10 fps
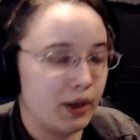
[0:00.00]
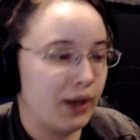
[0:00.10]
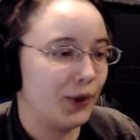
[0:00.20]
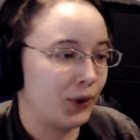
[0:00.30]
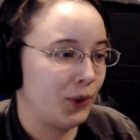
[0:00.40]
And
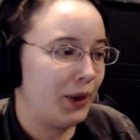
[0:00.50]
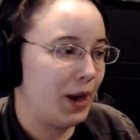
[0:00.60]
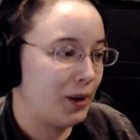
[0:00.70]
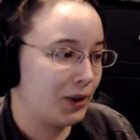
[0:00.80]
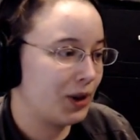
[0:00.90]
also
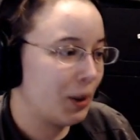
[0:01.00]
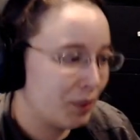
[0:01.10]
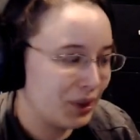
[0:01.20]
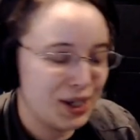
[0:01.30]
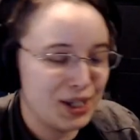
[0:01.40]
their
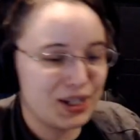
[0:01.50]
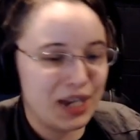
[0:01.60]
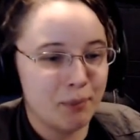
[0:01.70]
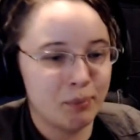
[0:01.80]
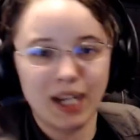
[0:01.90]
ability
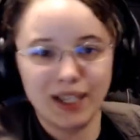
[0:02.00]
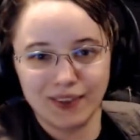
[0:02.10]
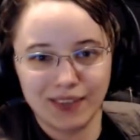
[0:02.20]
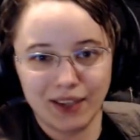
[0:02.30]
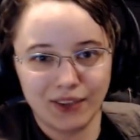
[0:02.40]
to have biting
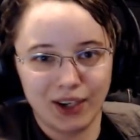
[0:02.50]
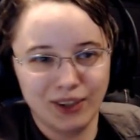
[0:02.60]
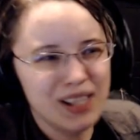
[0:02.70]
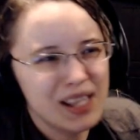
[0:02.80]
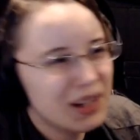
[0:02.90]
satire.
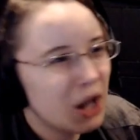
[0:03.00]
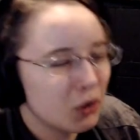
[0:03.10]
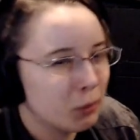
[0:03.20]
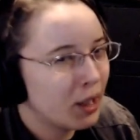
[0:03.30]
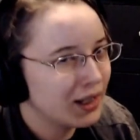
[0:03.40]
Not
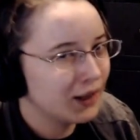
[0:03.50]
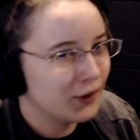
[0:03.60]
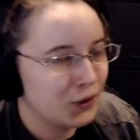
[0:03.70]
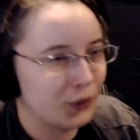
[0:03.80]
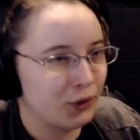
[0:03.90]
as biting as
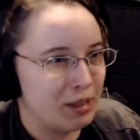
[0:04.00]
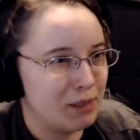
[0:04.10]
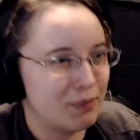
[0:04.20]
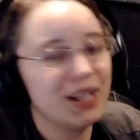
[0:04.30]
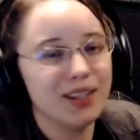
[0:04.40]
it used to
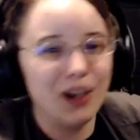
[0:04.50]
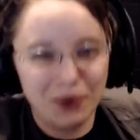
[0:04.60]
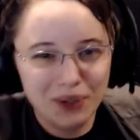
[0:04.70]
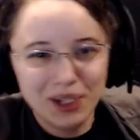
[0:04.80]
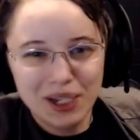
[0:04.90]
be, but, you know,